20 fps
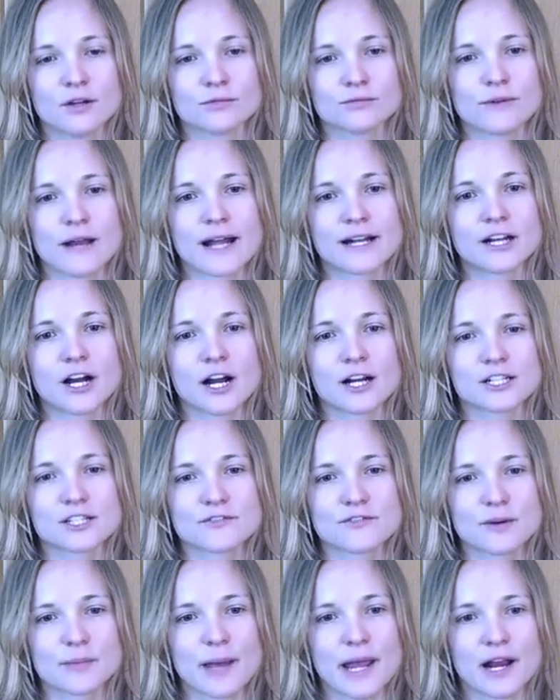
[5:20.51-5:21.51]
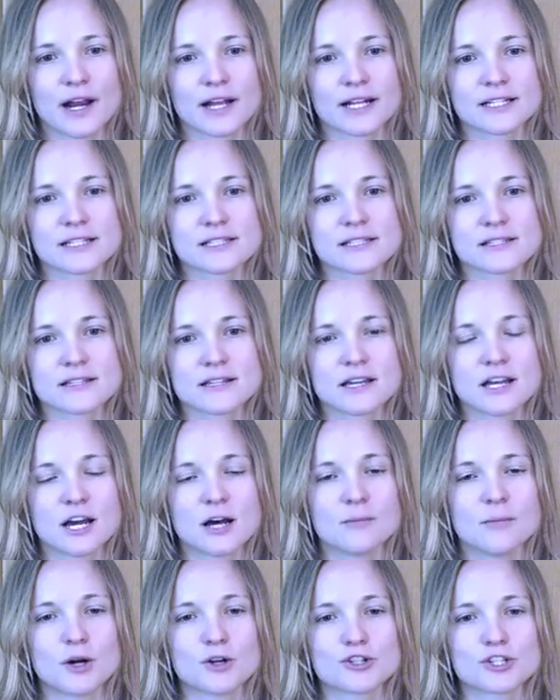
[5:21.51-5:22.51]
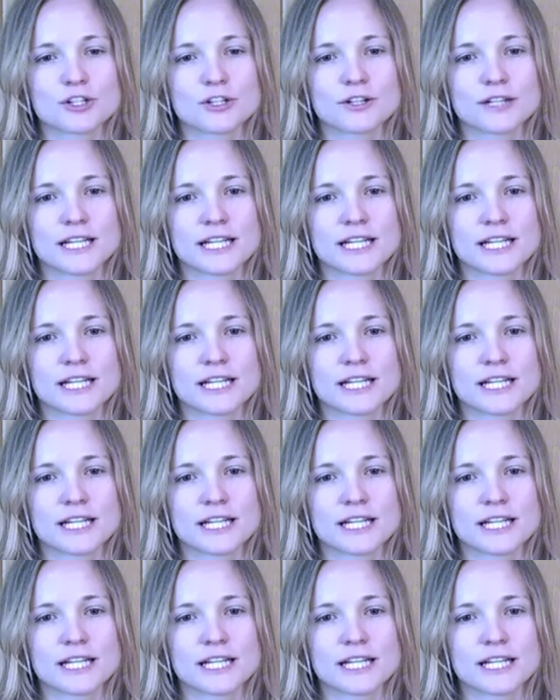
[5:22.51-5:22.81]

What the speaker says: red cards for parents, emotional